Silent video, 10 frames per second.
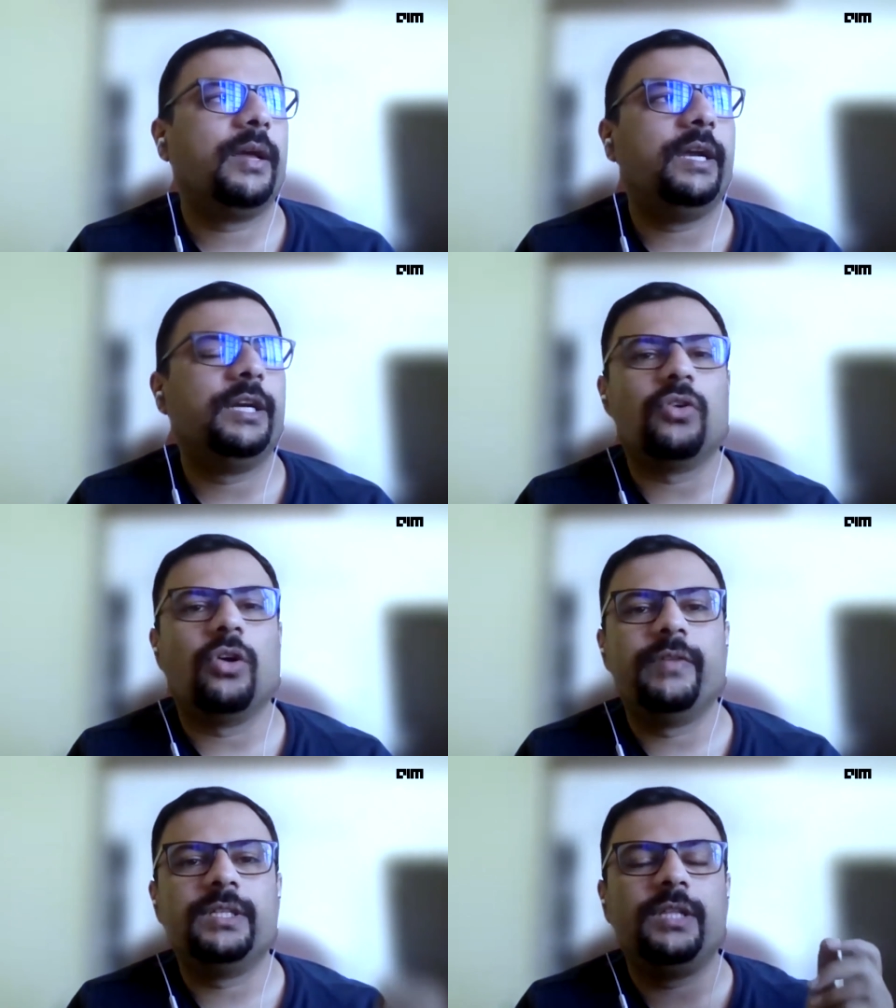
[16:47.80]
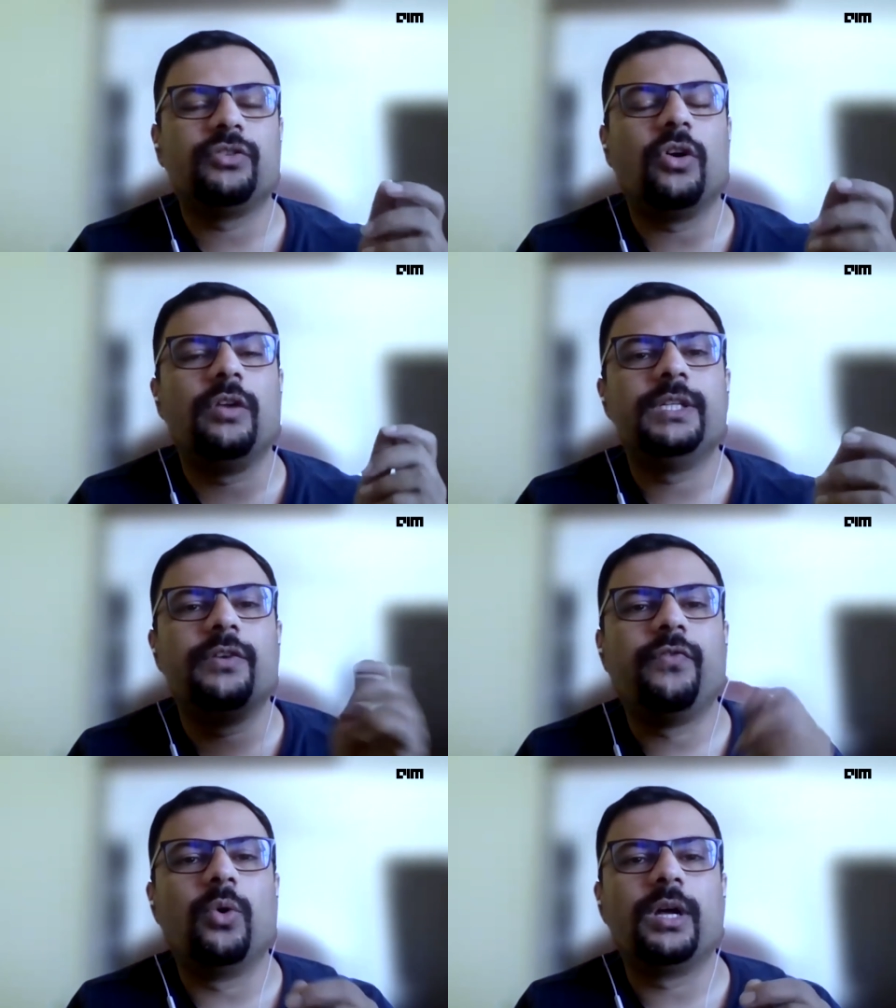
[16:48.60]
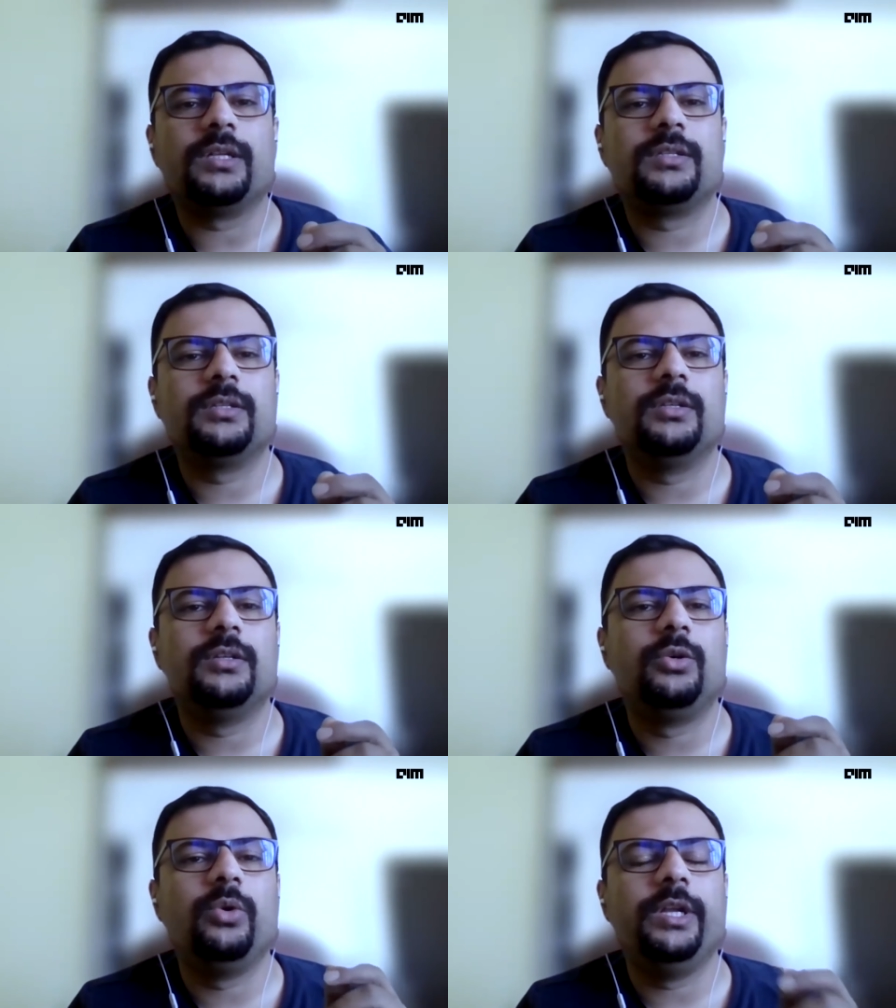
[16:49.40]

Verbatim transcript: And it's always, there's always a focus to